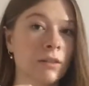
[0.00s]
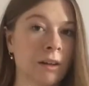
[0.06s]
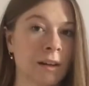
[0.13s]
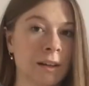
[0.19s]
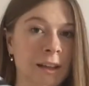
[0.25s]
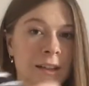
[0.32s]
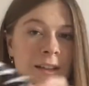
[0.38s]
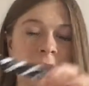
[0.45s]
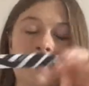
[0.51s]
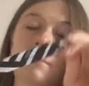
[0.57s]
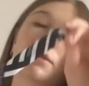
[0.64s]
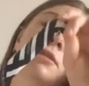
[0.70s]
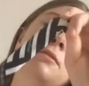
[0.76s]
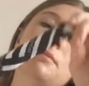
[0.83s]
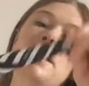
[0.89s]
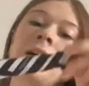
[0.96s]
organic
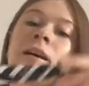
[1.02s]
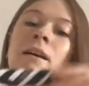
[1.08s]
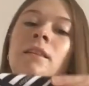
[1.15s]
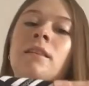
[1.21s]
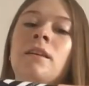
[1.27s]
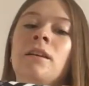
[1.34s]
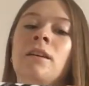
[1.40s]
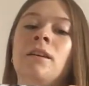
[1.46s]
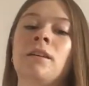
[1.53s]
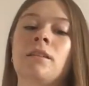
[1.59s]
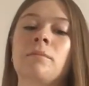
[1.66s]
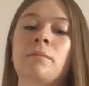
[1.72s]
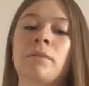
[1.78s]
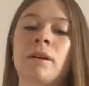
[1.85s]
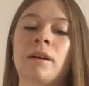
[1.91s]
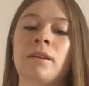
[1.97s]
tampon by the
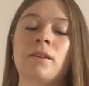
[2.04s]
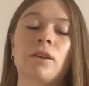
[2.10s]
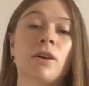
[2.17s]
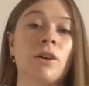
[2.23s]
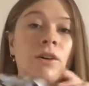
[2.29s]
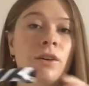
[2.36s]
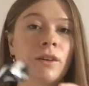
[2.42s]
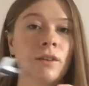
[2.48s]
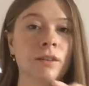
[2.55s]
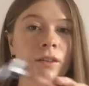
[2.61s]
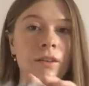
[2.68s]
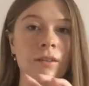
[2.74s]
brand Own,